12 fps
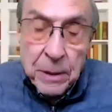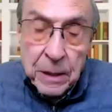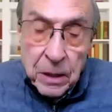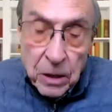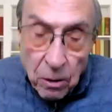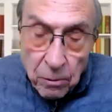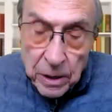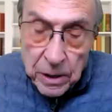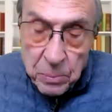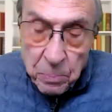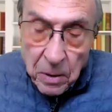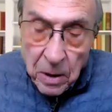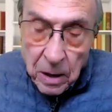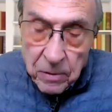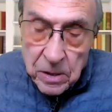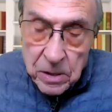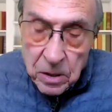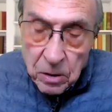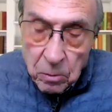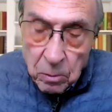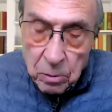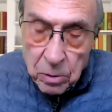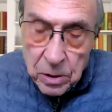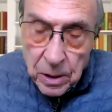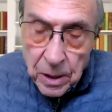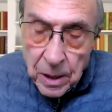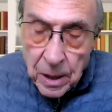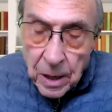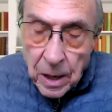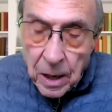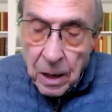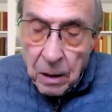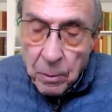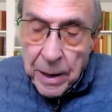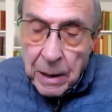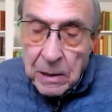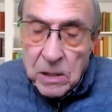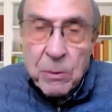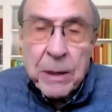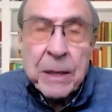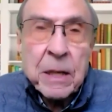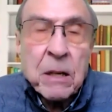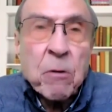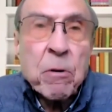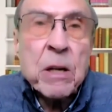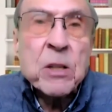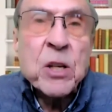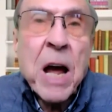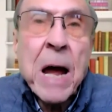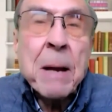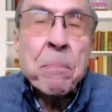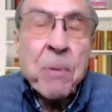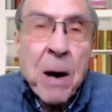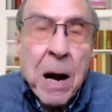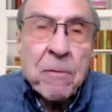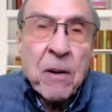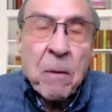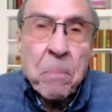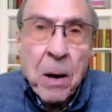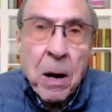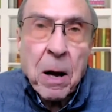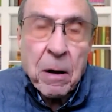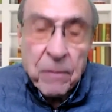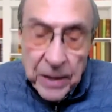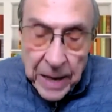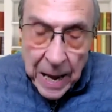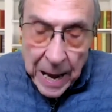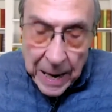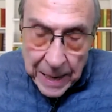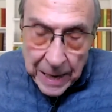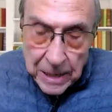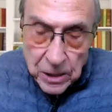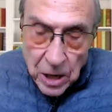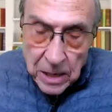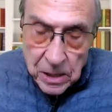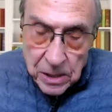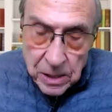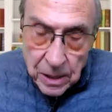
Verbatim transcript: encourage private schools uh, we are to encourage a private part of the NHS.